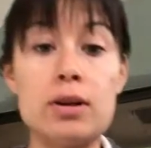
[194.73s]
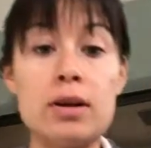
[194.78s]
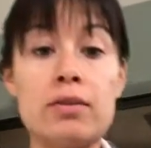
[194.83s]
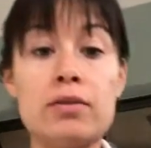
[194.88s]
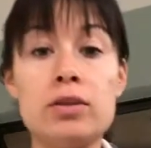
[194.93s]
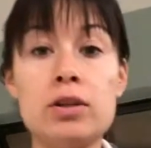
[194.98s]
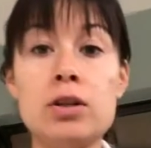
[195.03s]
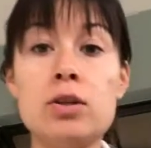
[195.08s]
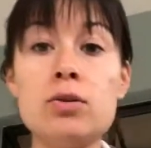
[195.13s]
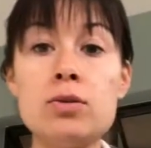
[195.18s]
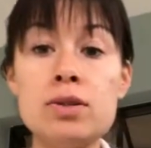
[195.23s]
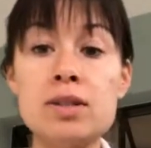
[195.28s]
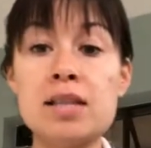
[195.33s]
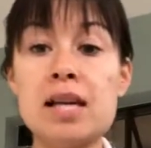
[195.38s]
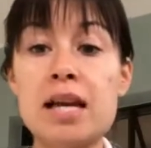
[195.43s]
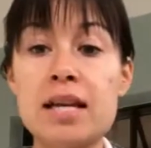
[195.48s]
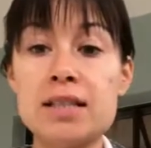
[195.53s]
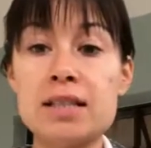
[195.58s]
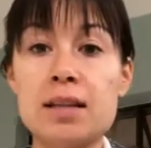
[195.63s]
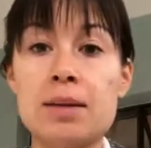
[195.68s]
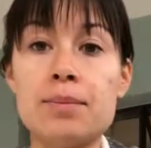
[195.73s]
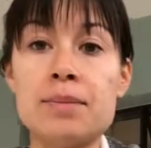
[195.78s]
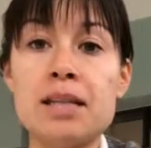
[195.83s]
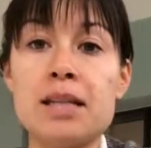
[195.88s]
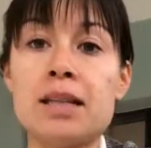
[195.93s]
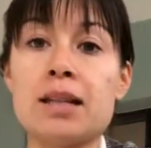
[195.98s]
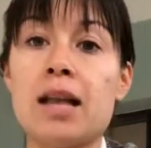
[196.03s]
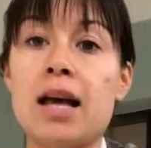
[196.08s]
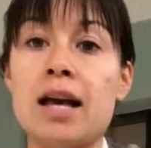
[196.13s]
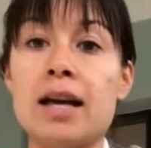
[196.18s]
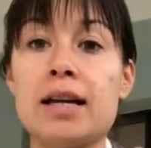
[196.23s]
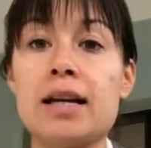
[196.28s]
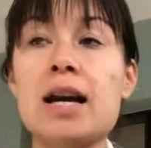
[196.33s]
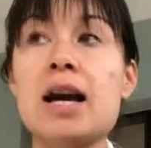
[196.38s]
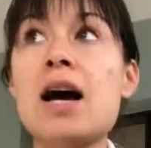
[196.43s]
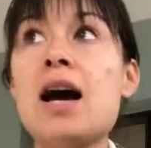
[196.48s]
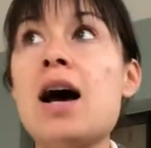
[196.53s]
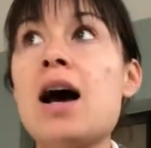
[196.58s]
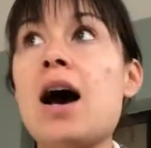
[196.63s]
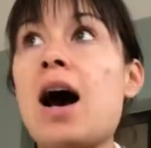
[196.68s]
If you say something like,
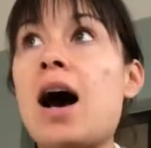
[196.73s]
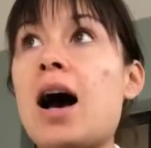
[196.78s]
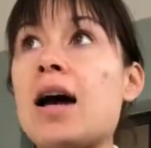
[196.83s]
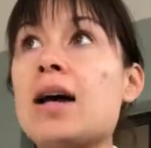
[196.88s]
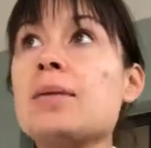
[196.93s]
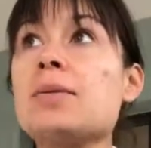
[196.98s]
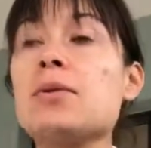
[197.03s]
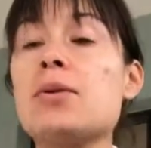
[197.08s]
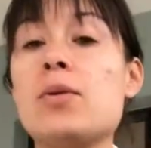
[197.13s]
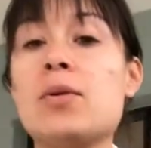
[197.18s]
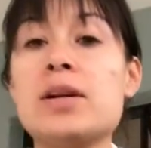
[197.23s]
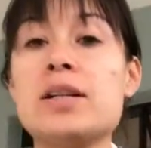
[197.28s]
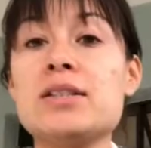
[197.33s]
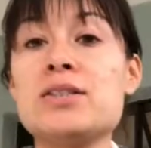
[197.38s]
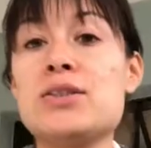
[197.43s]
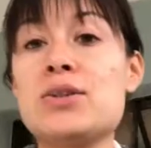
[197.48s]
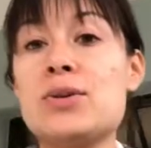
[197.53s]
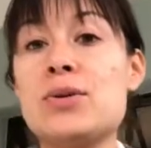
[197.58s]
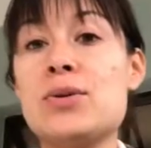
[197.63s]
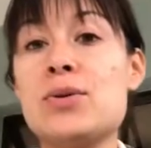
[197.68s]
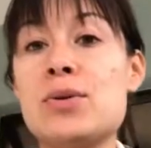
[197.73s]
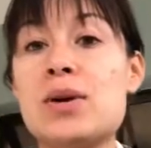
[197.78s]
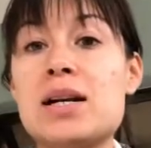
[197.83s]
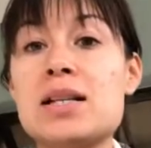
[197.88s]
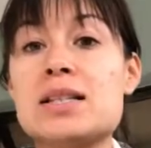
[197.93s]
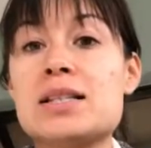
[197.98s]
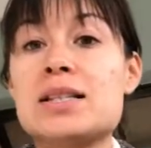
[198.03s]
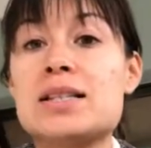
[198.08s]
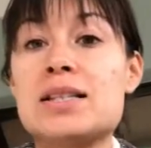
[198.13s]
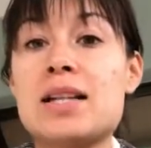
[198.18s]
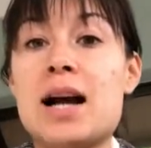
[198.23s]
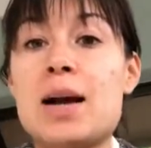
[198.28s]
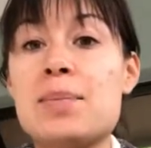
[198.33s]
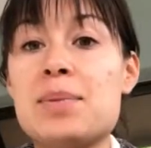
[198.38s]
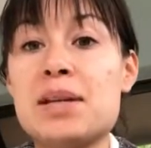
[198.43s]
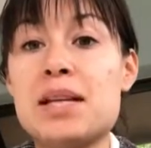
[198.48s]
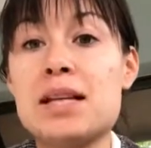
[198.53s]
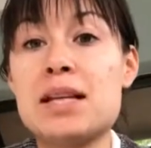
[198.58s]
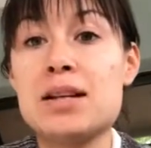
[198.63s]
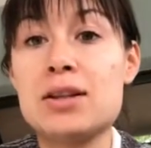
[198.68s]
I am going to
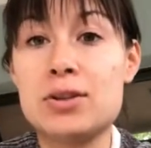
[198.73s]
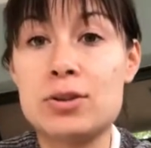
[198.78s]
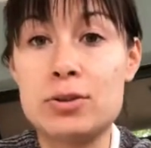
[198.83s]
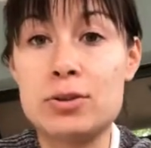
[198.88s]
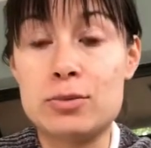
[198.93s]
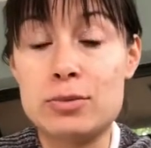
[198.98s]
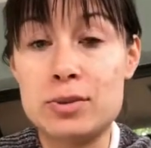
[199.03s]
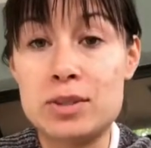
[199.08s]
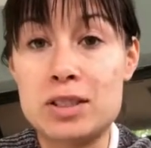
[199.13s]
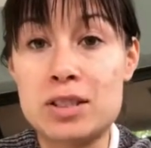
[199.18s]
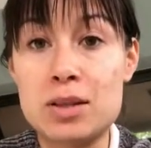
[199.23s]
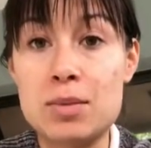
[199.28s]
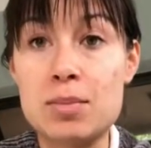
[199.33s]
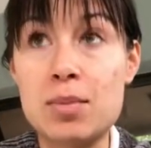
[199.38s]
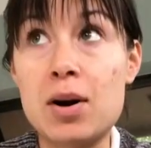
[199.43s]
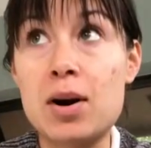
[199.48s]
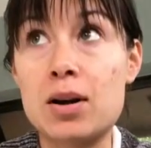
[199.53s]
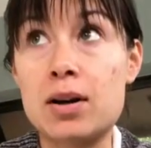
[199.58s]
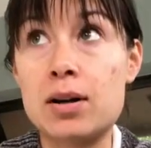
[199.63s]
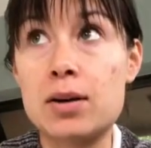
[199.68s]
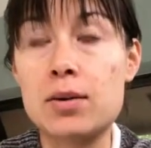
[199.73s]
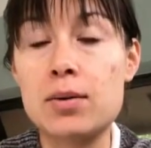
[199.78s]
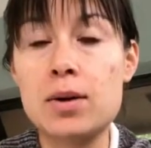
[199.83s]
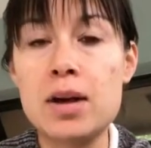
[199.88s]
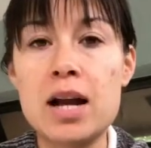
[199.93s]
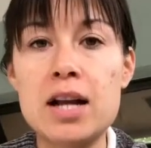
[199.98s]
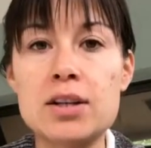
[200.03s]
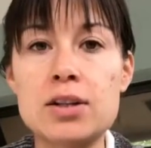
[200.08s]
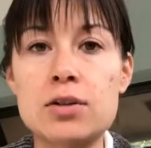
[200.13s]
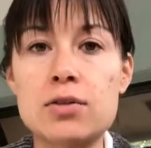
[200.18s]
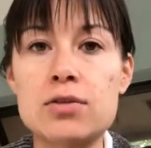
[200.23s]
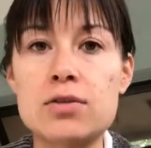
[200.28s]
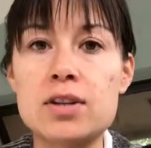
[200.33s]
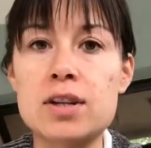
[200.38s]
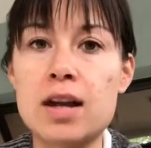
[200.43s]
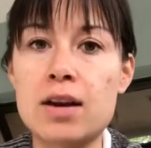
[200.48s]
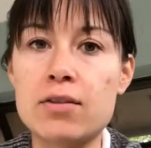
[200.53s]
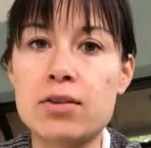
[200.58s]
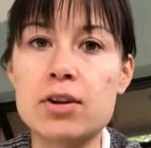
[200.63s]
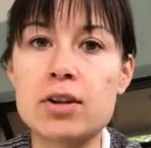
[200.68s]
stop eating gluten tomorrow, and you've
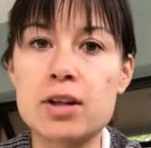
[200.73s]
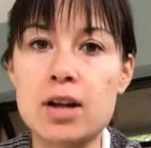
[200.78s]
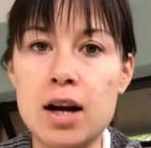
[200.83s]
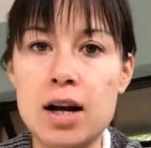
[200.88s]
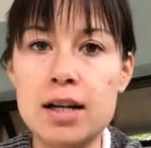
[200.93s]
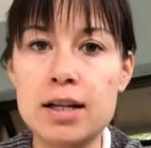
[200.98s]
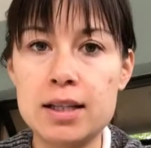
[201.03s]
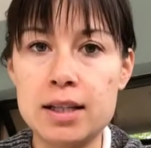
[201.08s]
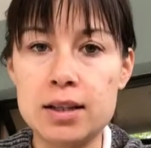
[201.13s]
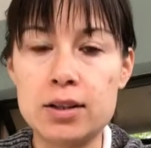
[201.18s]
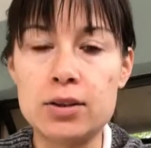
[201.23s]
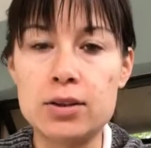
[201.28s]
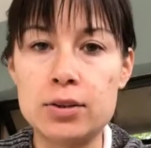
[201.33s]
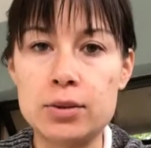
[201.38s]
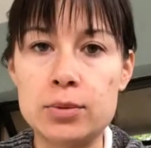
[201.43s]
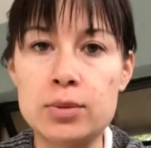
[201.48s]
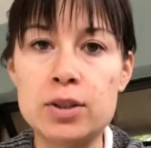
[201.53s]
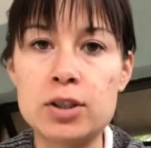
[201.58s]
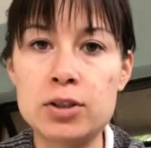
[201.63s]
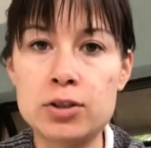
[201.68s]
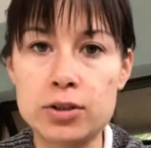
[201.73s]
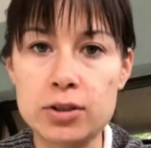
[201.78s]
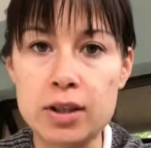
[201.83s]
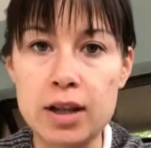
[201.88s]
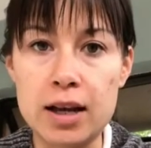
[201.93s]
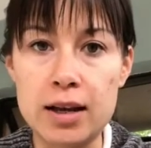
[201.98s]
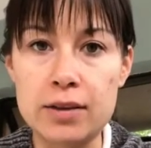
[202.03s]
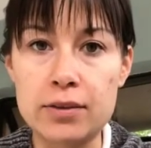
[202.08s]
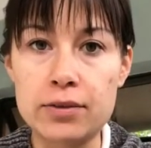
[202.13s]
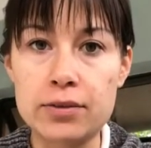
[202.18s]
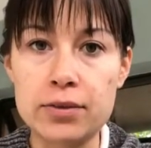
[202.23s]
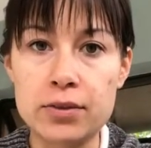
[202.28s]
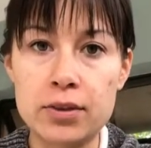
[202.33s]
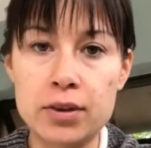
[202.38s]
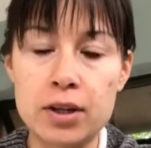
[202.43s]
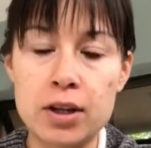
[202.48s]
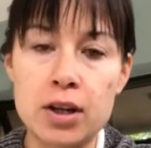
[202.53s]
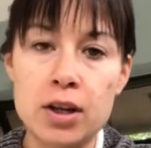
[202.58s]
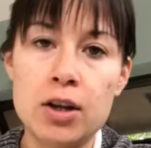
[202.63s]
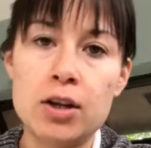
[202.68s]
never not eaten gluten in your life,
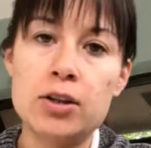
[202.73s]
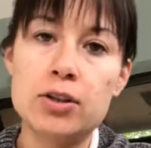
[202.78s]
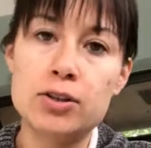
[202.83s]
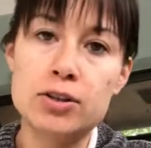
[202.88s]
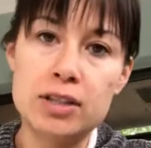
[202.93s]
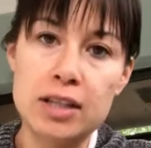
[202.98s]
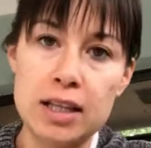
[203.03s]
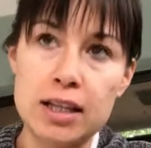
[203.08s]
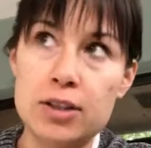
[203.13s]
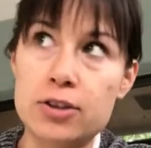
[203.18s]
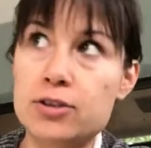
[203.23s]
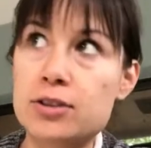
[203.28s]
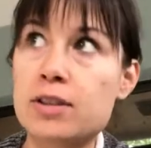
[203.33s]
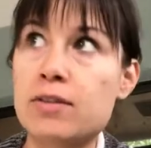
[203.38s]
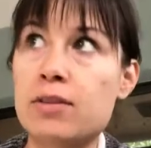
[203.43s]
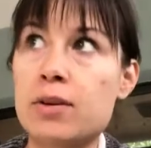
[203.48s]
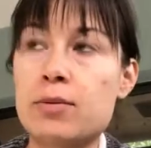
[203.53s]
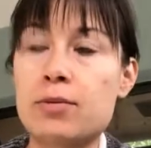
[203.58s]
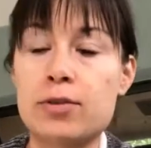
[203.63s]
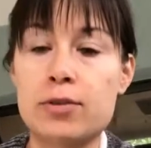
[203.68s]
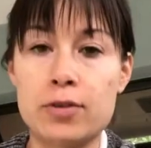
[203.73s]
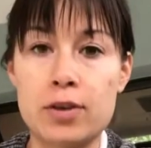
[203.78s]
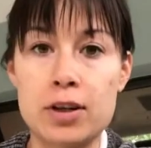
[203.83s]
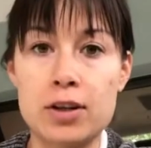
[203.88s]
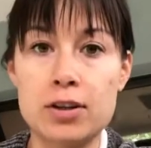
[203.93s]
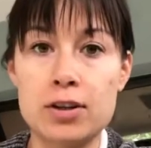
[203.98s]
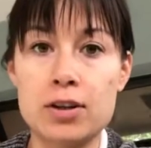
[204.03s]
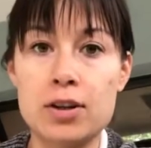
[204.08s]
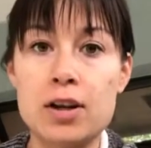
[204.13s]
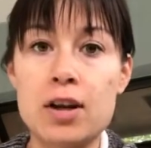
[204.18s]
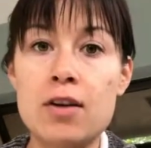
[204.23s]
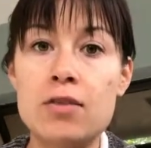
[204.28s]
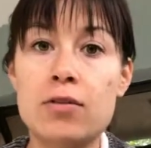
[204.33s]
you're setting yourself up for failure.